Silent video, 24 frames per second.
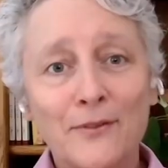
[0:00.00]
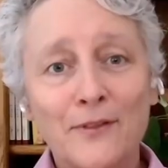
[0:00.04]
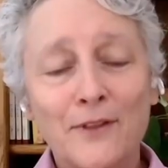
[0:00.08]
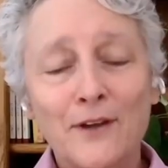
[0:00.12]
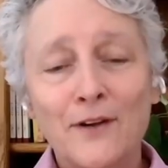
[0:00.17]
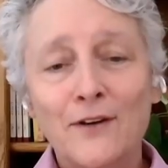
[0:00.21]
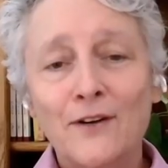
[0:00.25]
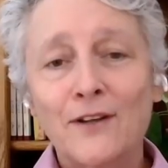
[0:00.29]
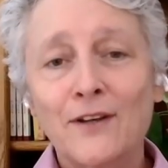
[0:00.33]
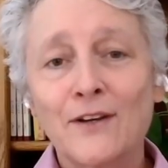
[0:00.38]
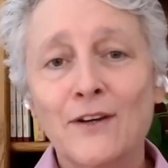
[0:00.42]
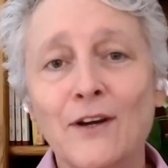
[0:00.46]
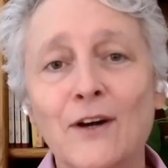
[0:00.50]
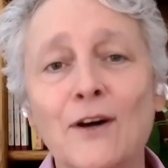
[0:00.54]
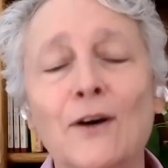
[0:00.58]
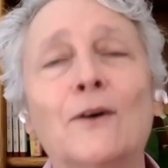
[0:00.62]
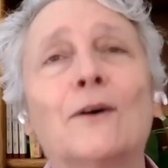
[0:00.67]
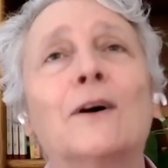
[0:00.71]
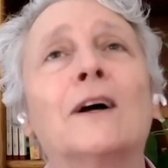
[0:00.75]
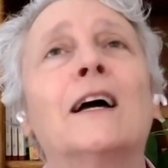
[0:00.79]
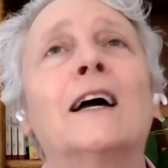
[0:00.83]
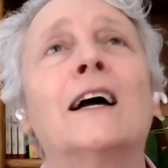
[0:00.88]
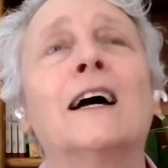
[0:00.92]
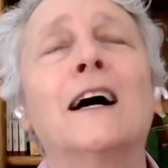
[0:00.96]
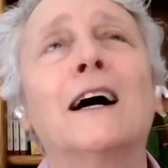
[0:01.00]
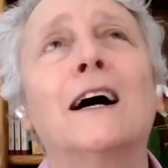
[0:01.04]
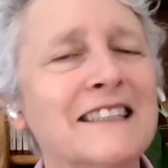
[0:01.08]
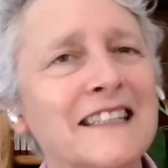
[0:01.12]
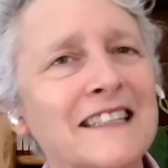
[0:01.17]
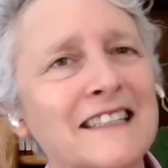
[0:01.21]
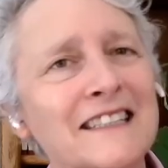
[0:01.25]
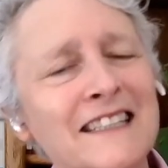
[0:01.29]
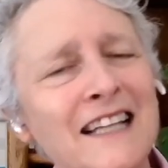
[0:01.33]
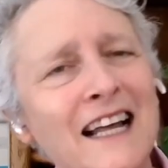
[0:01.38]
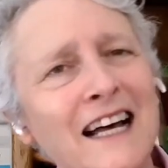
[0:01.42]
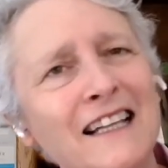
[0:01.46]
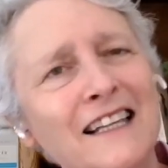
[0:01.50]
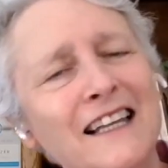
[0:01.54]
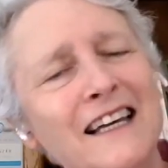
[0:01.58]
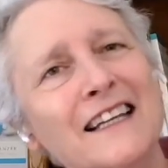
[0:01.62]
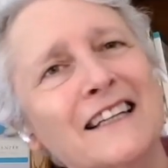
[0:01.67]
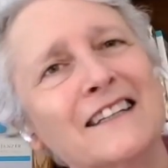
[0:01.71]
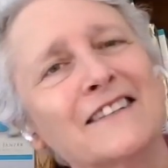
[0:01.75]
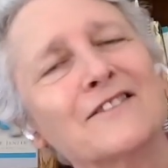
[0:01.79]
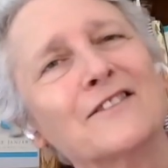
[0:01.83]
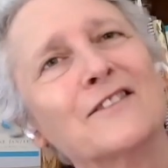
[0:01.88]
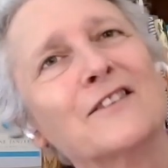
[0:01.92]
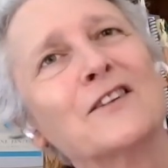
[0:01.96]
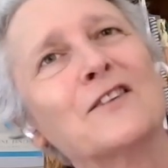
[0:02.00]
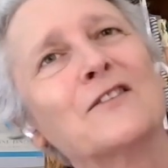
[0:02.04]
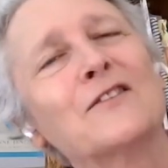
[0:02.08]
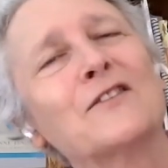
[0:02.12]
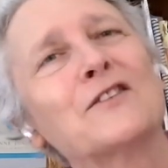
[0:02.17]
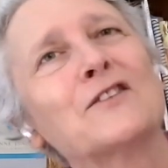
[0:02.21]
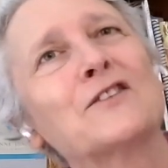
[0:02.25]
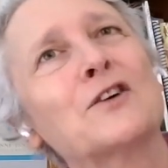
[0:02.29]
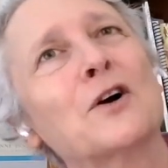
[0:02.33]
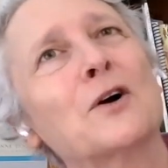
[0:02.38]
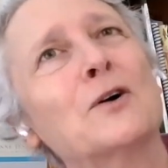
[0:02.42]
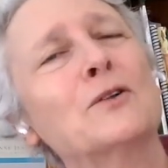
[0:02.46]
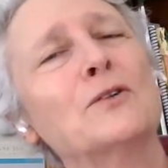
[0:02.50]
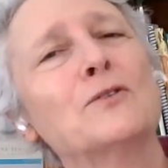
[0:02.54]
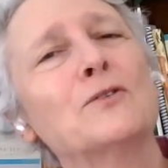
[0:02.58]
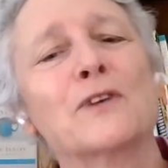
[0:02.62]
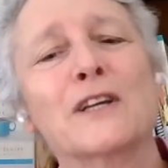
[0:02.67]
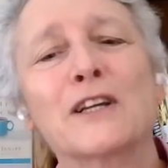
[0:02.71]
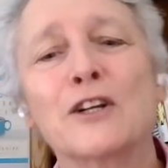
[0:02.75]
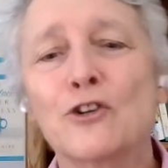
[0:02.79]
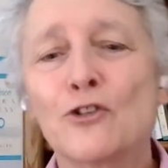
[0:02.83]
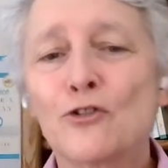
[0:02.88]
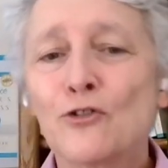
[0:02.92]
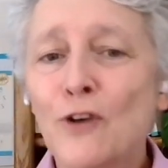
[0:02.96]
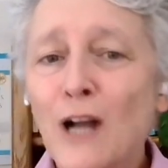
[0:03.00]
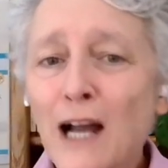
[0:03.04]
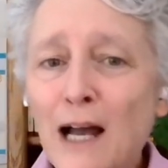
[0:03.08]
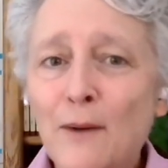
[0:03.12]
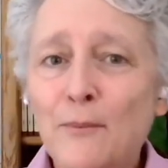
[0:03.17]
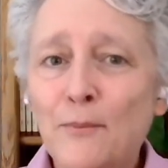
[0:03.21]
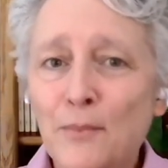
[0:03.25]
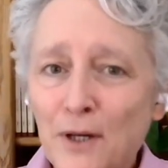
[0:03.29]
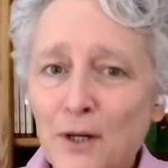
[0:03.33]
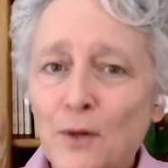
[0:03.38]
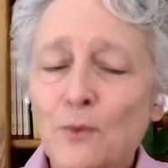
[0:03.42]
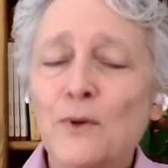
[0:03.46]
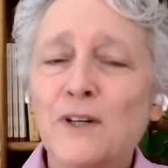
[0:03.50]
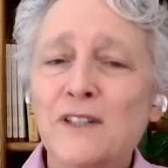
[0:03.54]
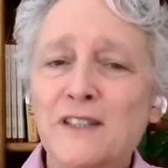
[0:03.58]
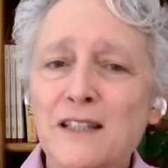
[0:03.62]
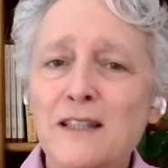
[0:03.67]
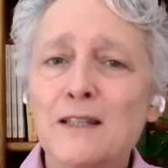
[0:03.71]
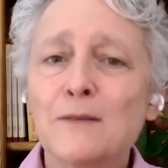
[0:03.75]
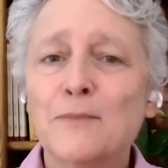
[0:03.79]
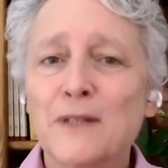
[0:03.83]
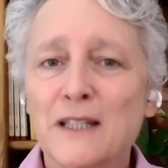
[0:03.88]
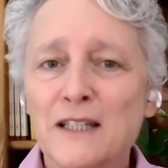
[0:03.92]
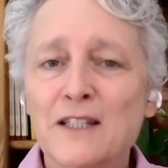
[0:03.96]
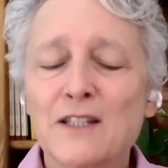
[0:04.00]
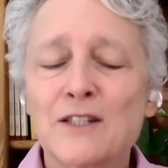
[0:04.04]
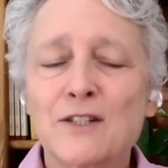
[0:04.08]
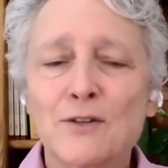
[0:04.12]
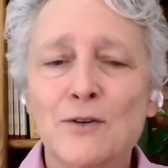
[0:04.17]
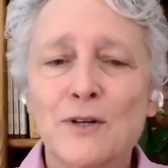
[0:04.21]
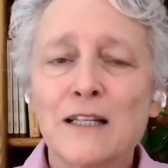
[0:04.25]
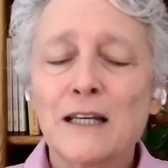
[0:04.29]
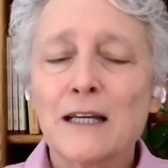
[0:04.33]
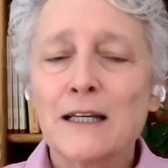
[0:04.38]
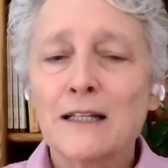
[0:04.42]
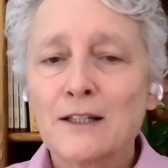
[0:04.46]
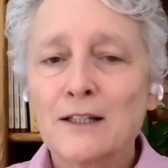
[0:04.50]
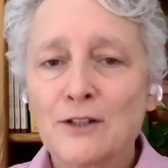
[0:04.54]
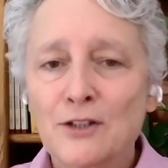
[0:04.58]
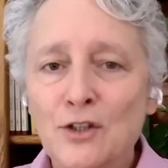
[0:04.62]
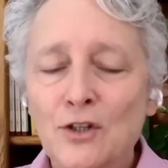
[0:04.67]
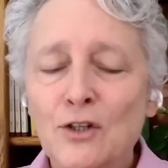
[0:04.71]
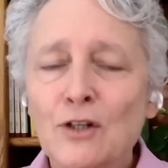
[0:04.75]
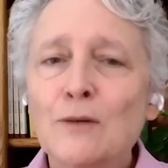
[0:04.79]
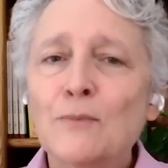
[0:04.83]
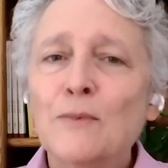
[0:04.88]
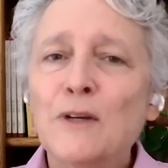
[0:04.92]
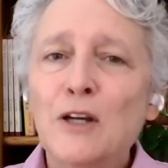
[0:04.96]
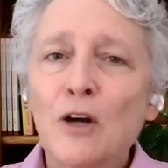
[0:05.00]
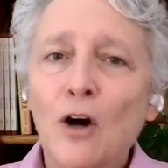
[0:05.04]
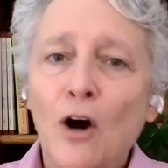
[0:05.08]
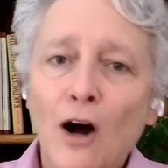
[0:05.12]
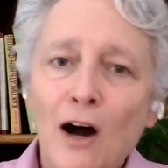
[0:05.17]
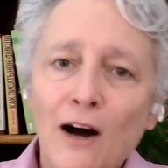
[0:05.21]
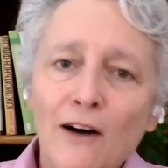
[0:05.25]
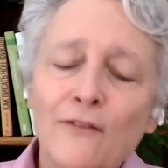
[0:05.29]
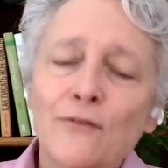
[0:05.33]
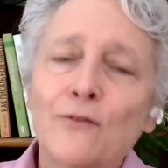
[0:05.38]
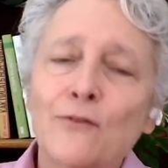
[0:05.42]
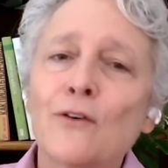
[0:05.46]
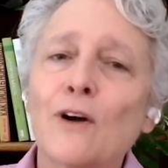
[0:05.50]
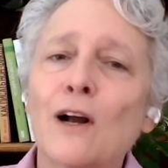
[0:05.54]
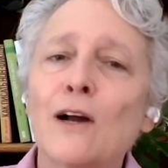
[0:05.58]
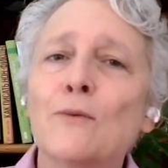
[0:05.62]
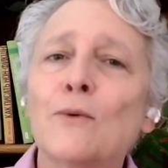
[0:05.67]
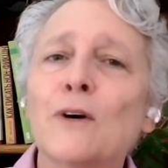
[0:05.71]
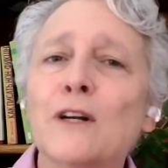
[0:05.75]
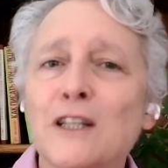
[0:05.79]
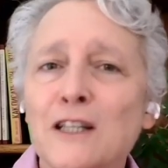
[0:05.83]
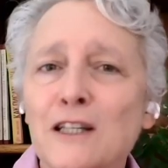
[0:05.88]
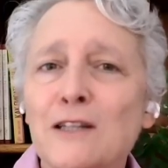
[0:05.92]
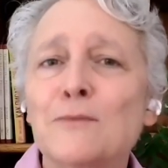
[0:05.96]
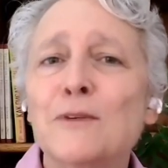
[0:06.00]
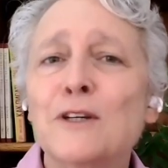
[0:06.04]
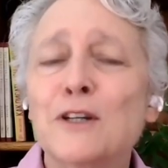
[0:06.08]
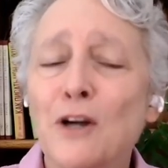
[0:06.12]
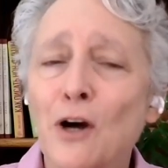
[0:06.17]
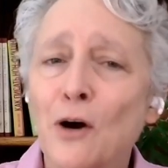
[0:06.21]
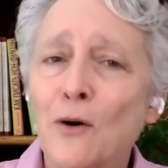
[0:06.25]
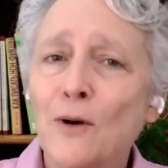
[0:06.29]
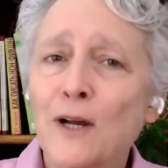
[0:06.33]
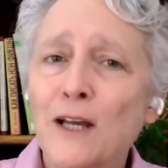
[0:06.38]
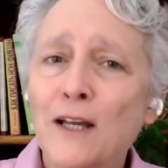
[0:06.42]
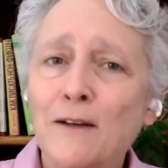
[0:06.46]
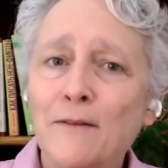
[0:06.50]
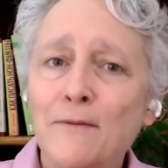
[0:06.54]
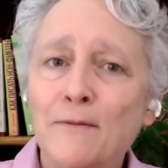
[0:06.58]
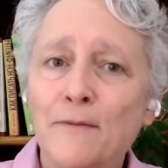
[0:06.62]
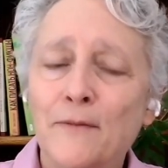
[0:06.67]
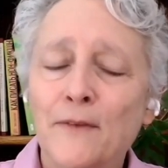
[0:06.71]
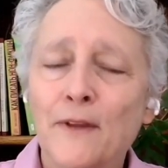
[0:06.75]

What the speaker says: There you go. It's not like total regret, but it wasn't the best choice. It took me off where I wanted to be going.